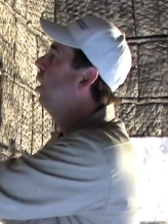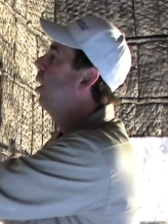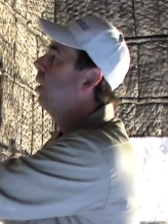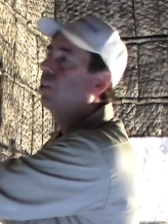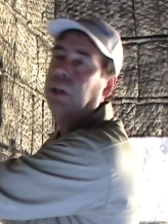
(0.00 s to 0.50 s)

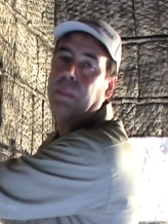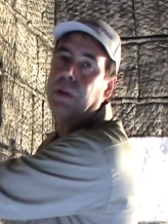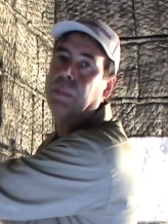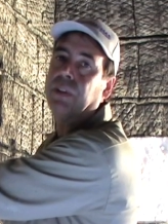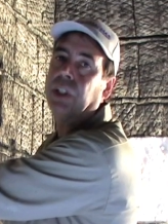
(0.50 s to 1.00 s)
you
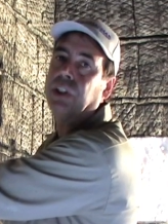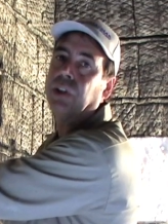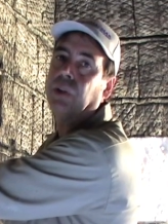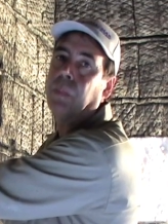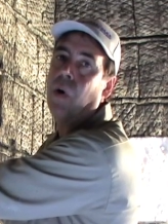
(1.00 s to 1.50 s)
simply
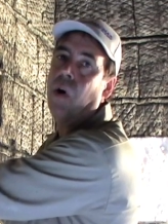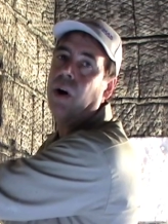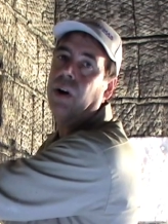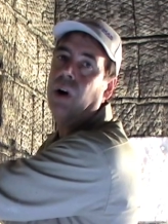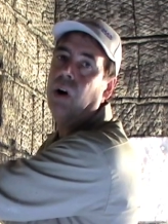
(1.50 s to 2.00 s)
position the
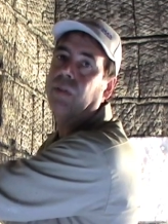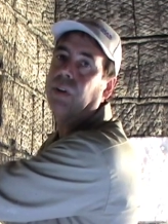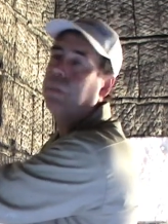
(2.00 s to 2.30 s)
board over the